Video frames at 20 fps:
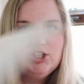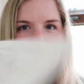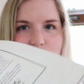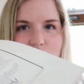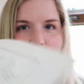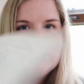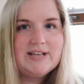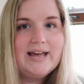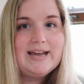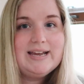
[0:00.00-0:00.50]

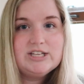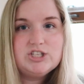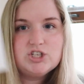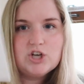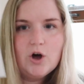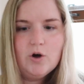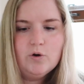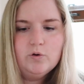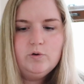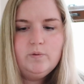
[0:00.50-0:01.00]
just like its
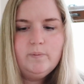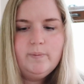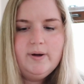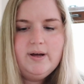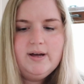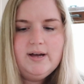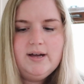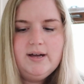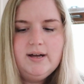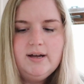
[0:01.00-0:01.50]
own
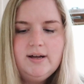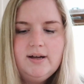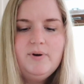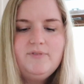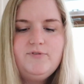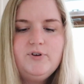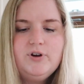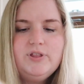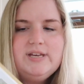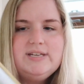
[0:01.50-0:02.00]
book.
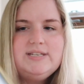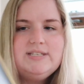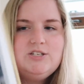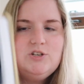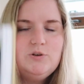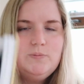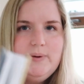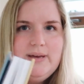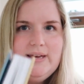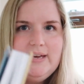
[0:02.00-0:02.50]
But for this
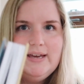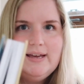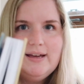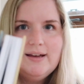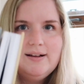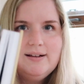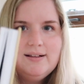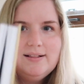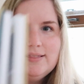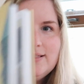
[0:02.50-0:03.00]
to
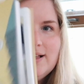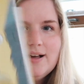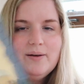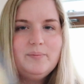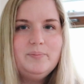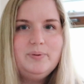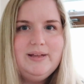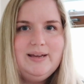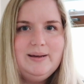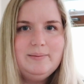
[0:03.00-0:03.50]
be the
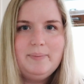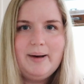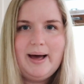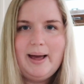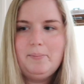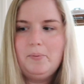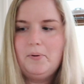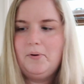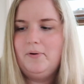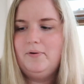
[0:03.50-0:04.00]
complete
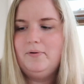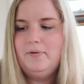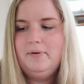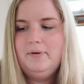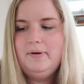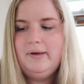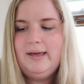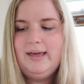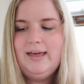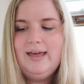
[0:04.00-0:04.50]
Bible
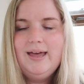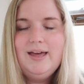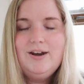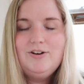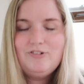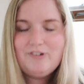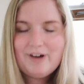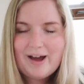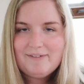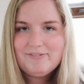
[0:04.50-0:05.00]

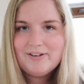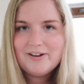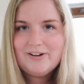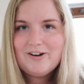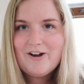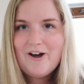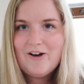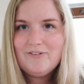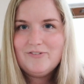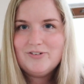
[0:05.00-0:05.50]
in graphic
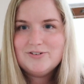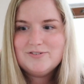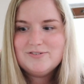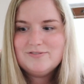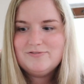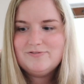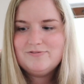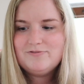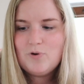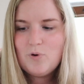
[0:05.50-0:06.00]
novel
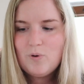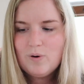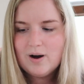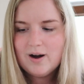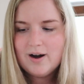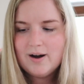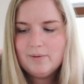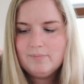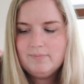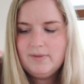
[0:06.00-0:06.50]

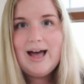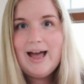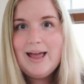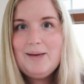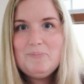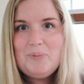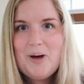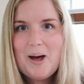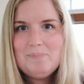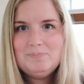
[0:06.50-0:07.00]
form,
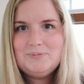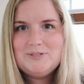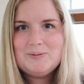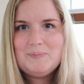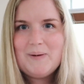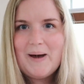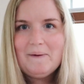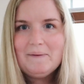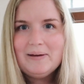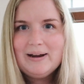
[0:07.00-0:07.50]
I'm pumped
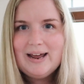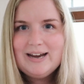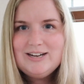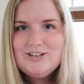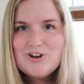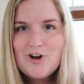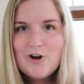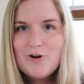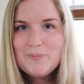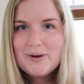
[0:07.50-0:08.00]
about, and I
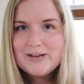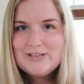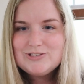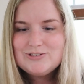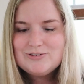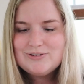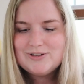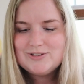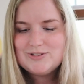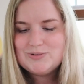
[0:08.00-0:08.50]
know my
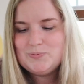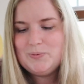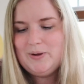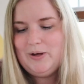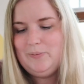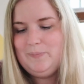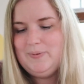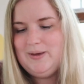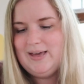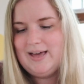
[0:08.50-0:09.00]
students
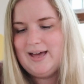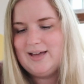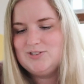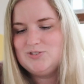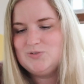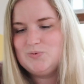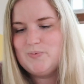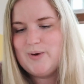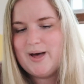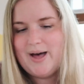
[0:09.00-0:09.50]
will be
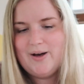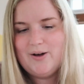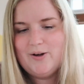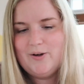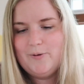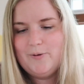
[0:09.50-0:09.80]
as well.